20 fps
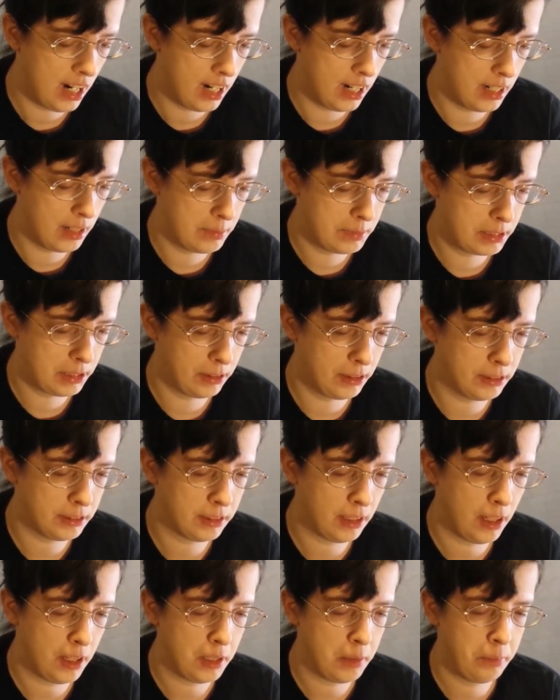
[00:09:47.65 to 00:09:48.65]
Um, so
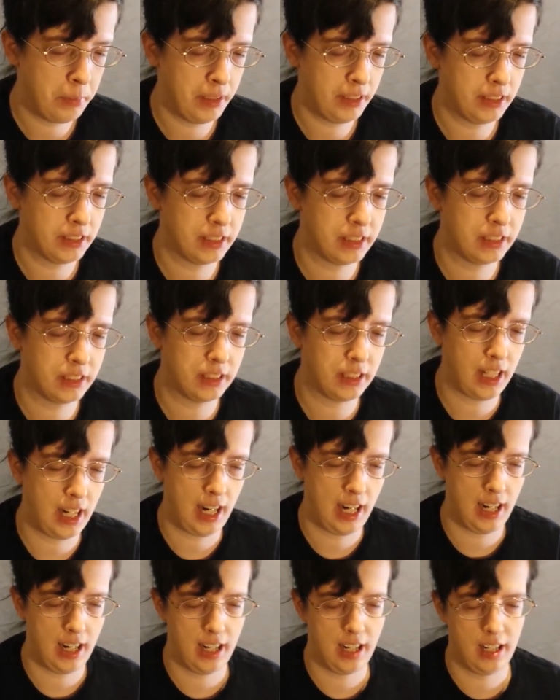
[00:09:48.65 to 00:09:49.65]
those are all the books
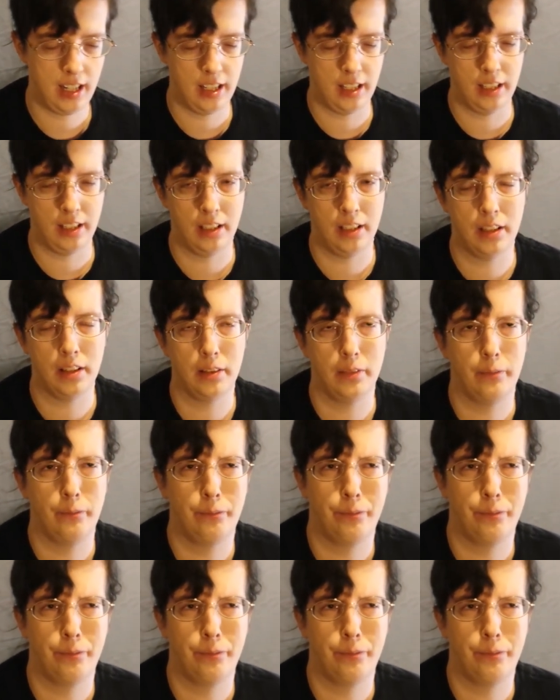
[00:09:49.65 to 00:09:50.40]
I